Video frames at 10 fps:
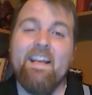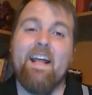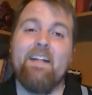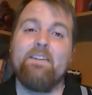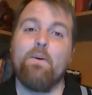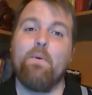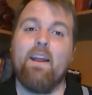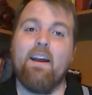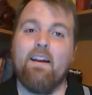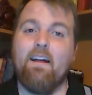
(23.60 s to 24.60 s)
And so when I
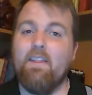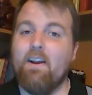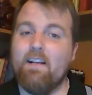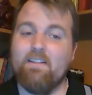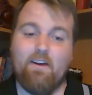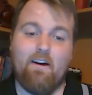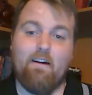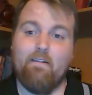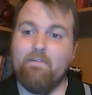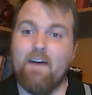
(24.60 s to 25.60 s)
got on there, I saw
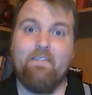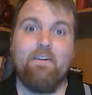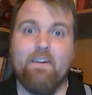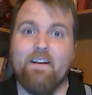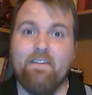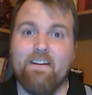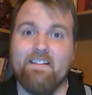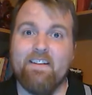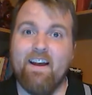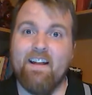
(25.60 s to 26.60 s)
500 different
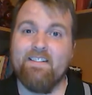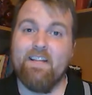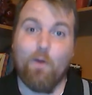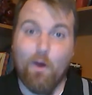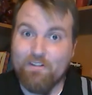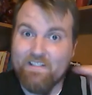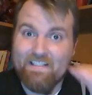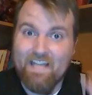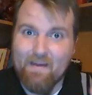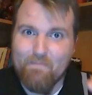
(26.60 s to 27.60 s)
designs. They were all
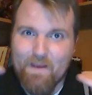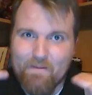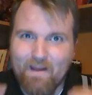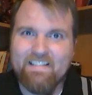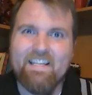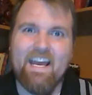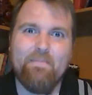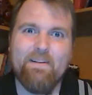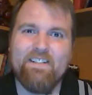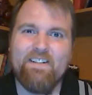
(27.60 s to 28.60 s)
step by
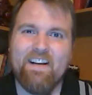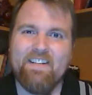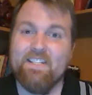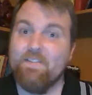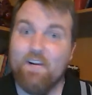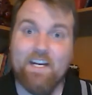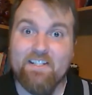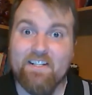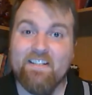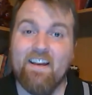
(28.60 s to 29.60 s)
step instructions for
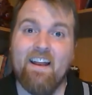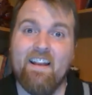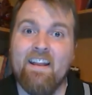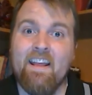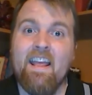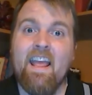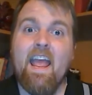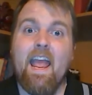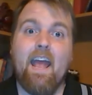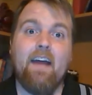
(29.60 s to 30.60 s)
each design.
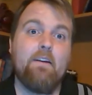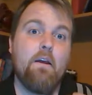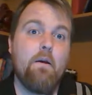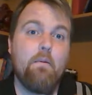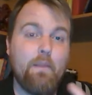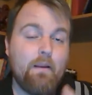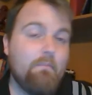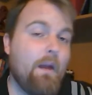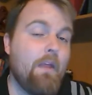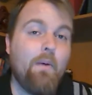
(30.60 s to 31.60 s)
And be,
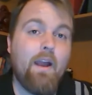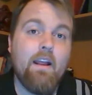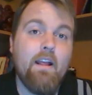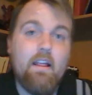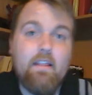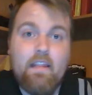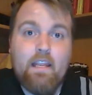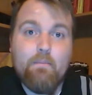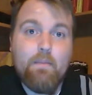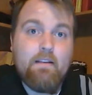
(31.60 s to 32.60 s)
by the way,
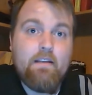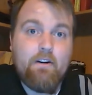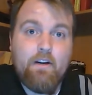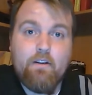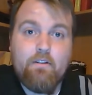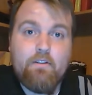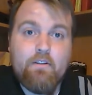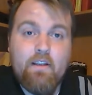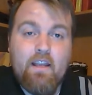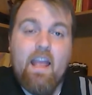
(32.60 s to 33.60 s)
the materials
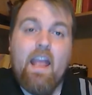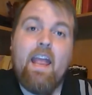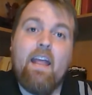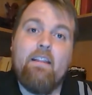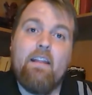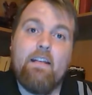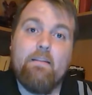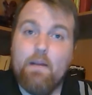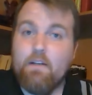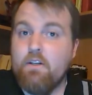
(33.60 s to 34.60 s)
and the
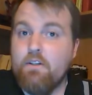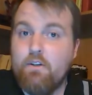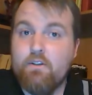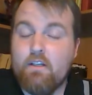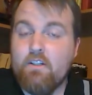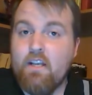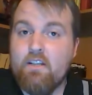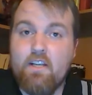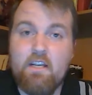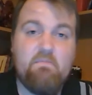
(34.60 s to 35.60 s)
dimensions you
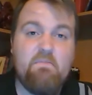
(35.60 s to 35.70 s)
suggested